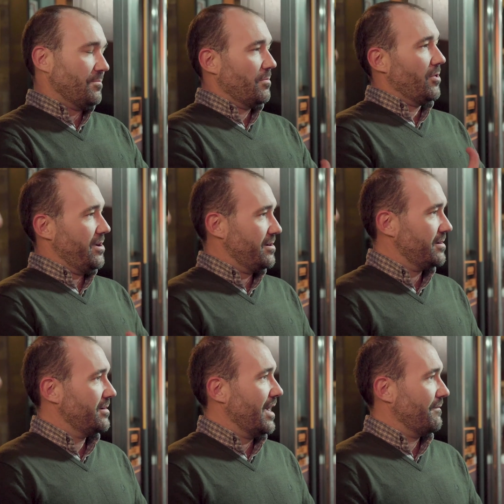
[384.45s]
The people here
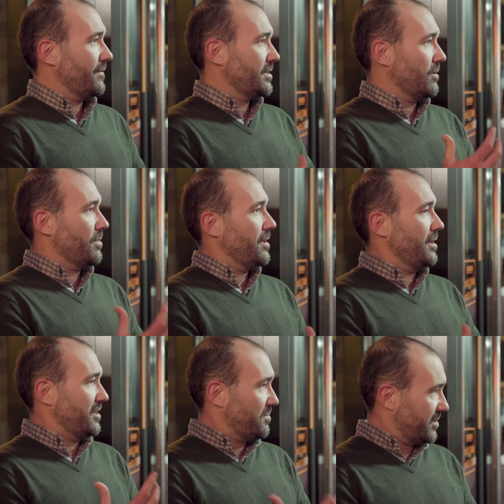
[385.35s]
have
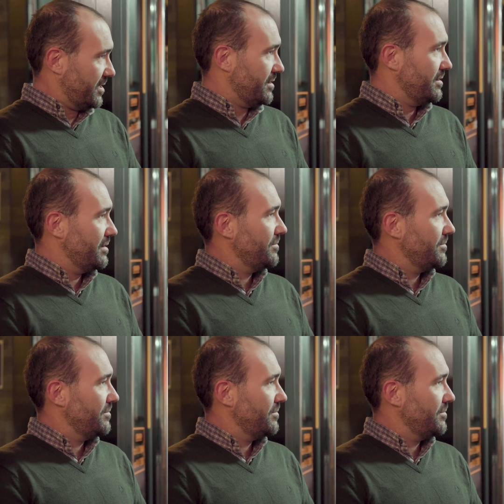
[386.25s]
something special.